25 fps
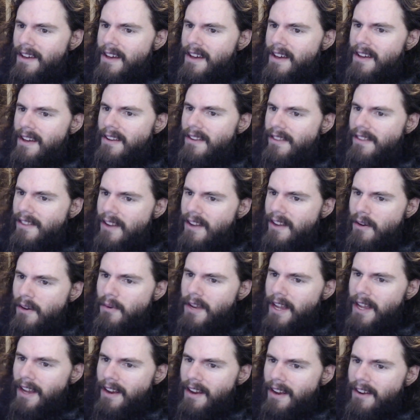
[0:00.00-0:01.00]

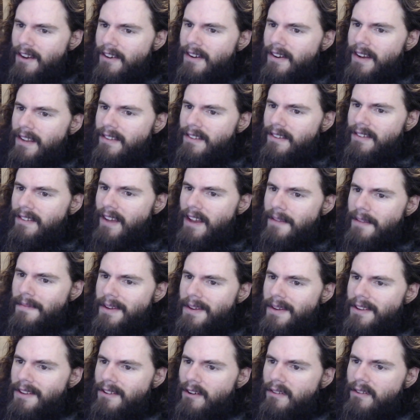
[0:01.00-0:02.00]
noting her
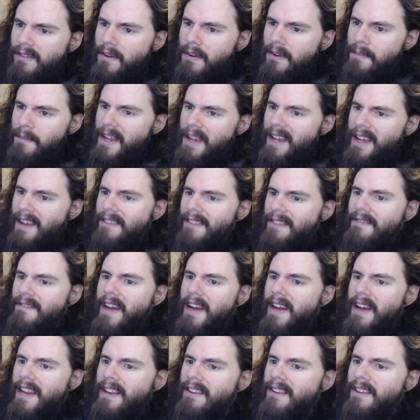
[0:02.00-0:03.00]
excitement over being
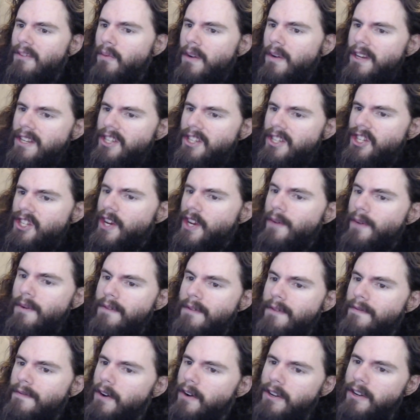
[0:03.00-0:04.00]
invited to what she
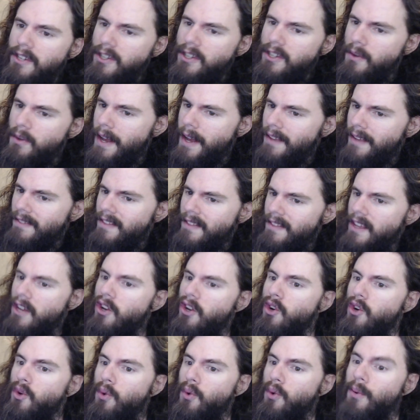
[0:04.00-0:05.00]
referred to as the
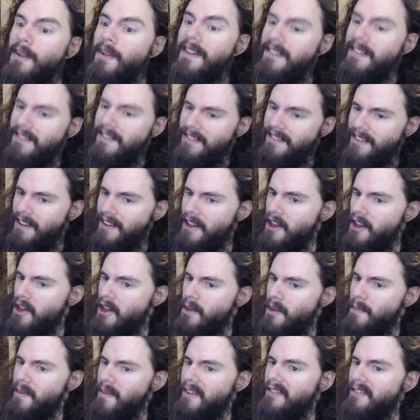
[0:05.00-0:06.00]
coolest
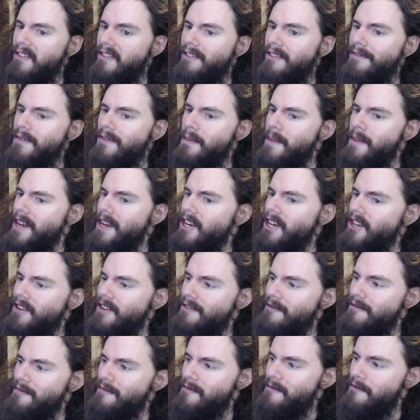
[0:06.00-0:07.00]

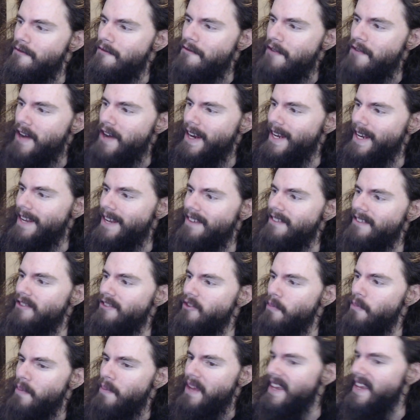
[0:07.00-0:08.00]
misinformation fighting
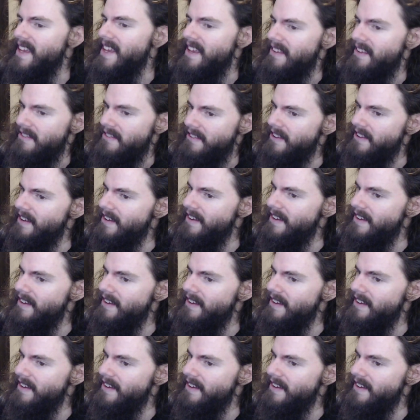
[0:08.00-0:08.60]
speakeasy.